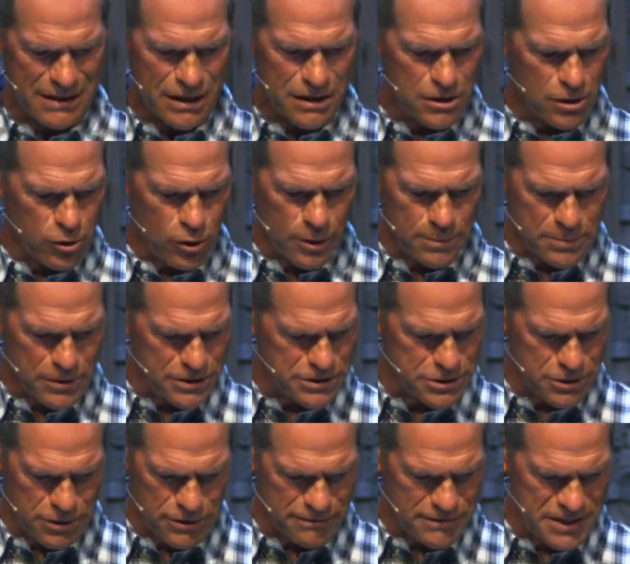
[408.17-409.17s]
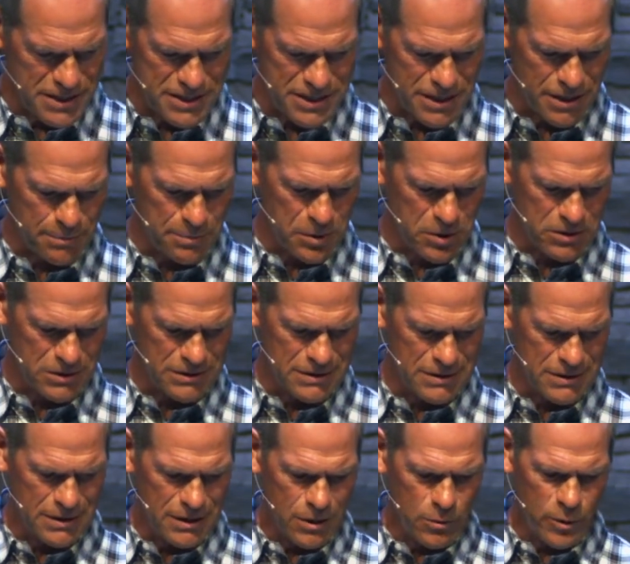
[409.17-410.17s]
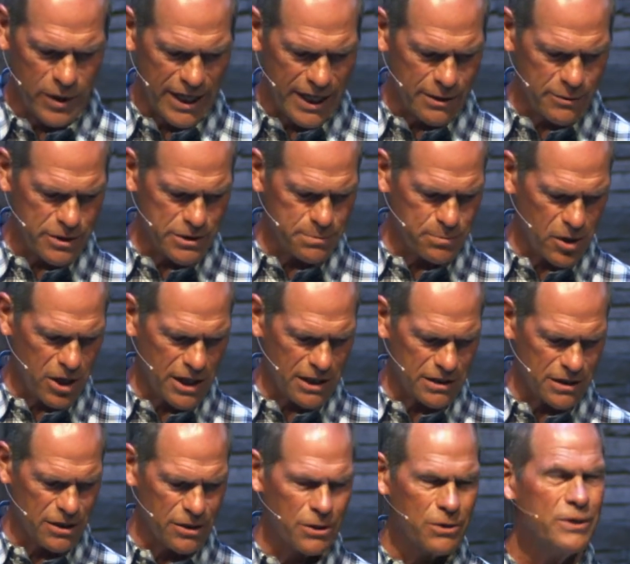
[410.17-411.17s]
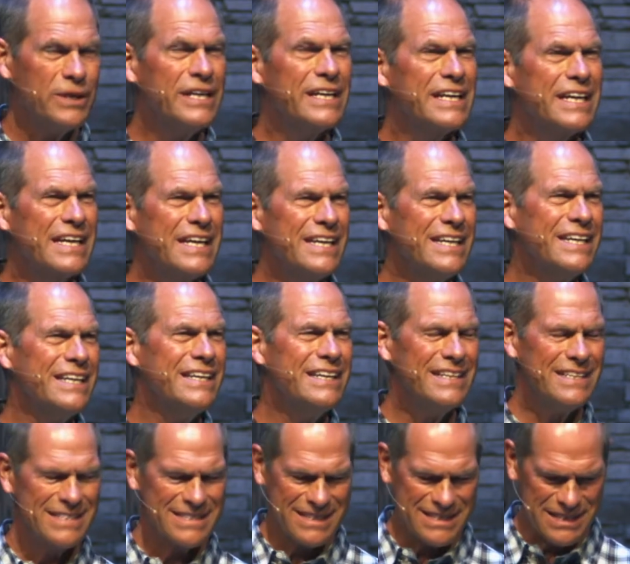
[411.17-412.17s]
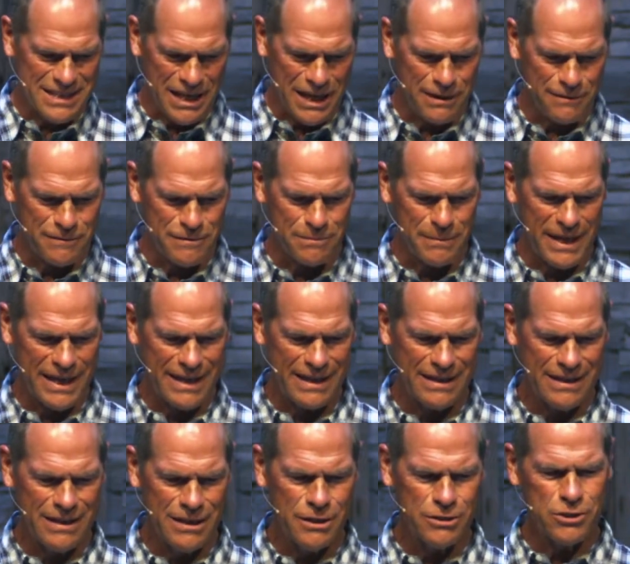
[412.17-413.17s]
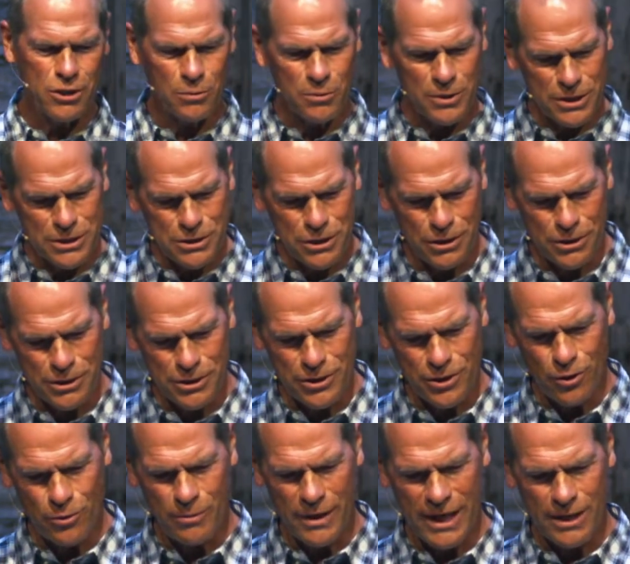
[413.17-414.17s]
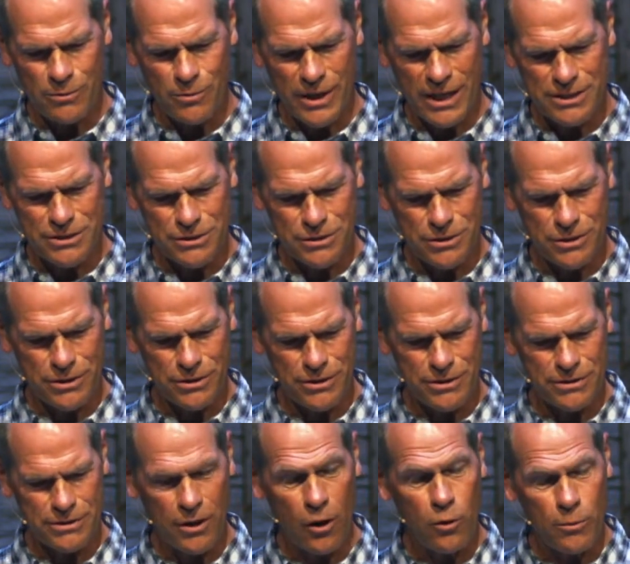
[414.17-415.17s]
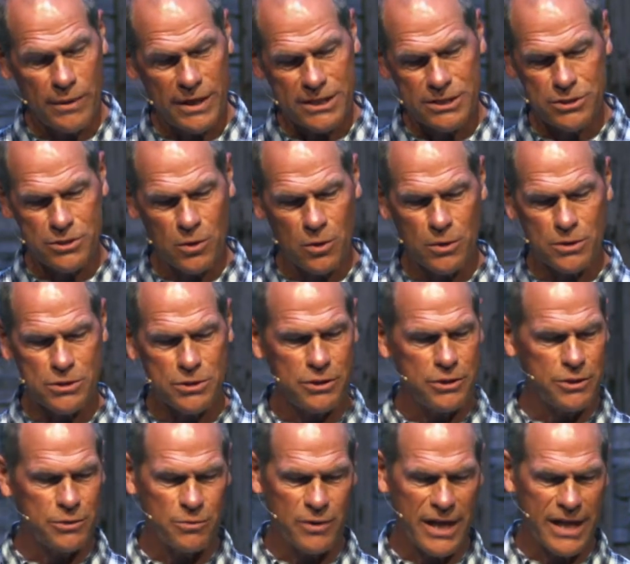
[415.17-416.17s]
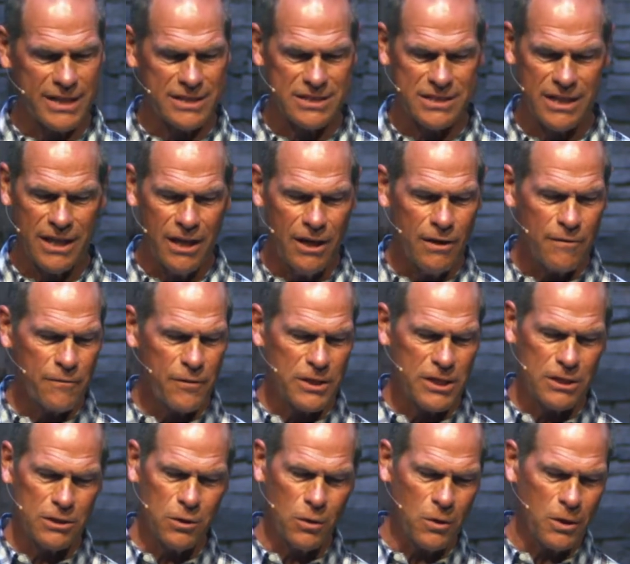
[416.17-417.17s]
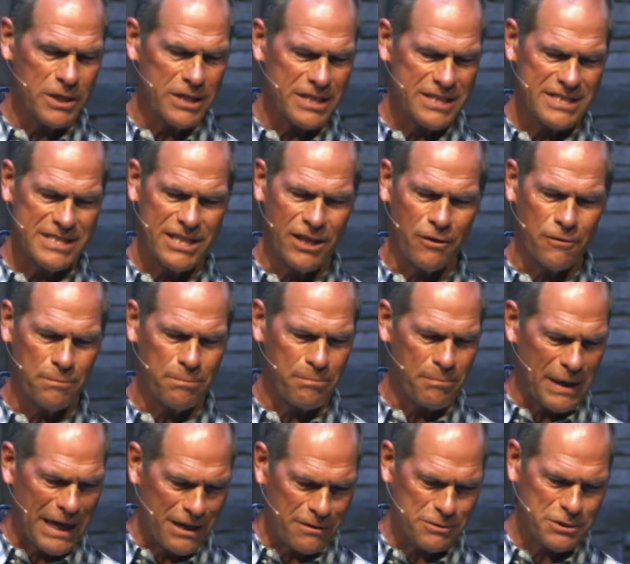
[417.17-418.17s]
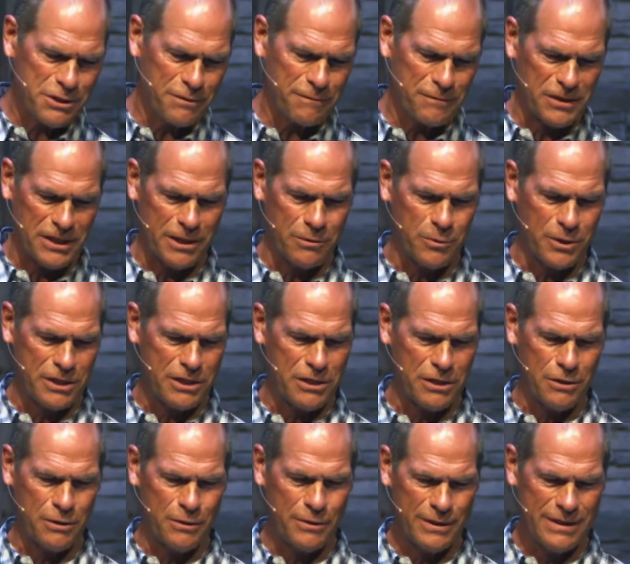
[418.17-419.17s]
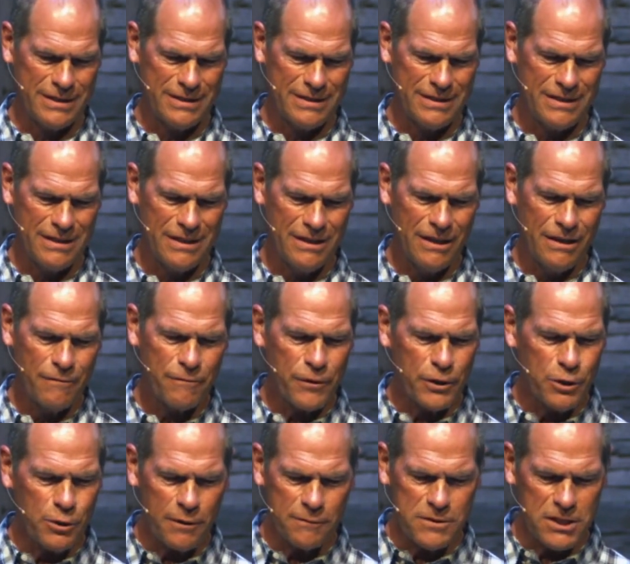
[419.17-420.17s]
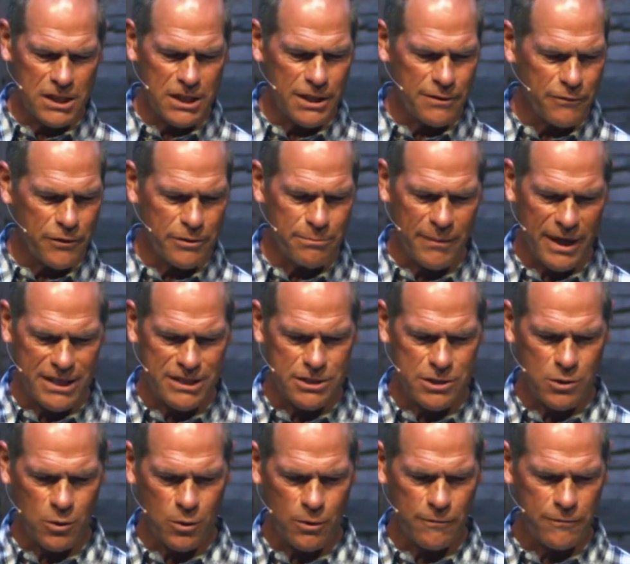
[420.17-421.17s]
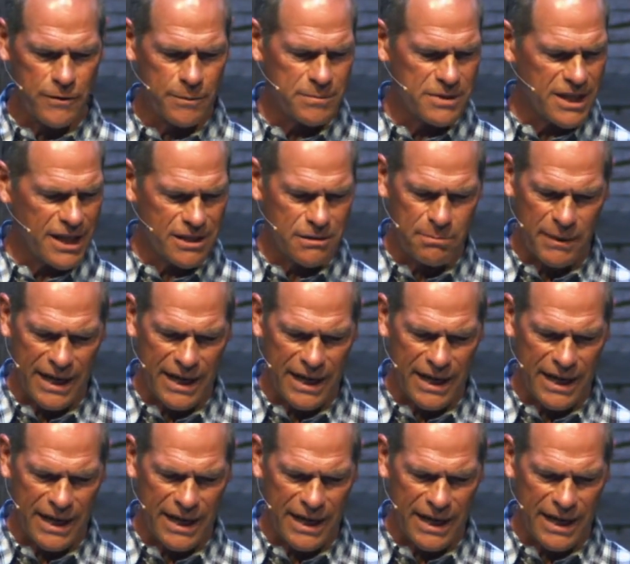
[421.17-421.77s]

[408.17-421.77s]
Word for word: The Lord preserves the simple. When I was brought low, he saved me. So return, O my rest to your, O my soul, to your rest, for the Lord has dealt bountifully with you. For you have delivered my soul from death,